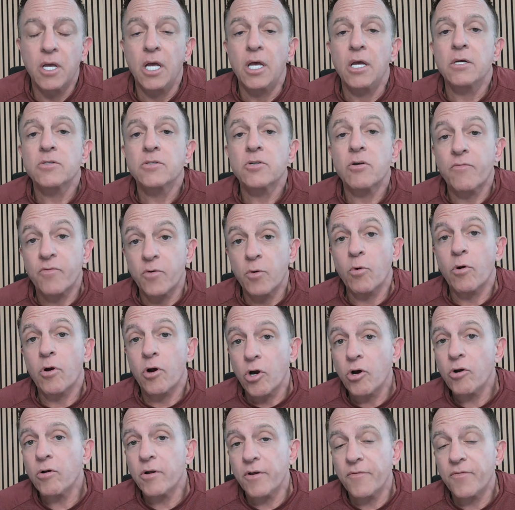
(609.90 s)
So if you
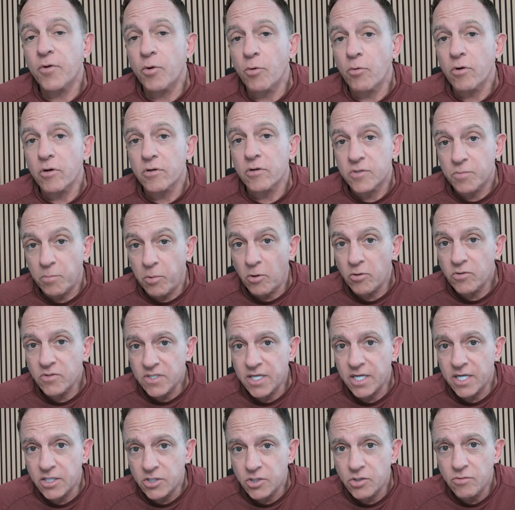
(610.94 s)
were if you were supposed to
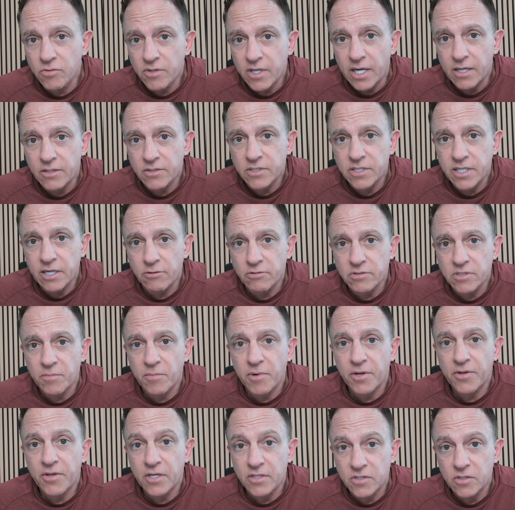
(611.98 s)
get two thousand dollars a
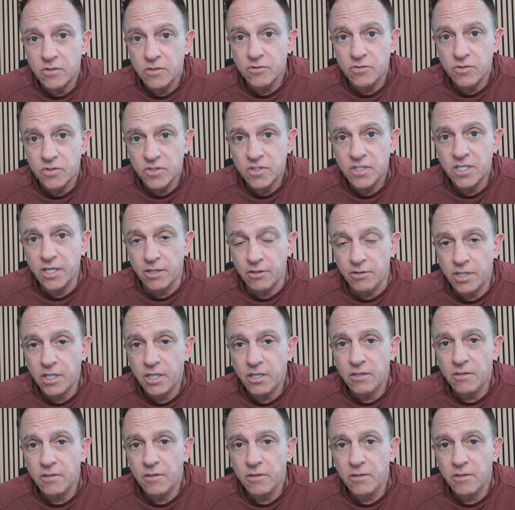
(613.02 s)
month on Social Security,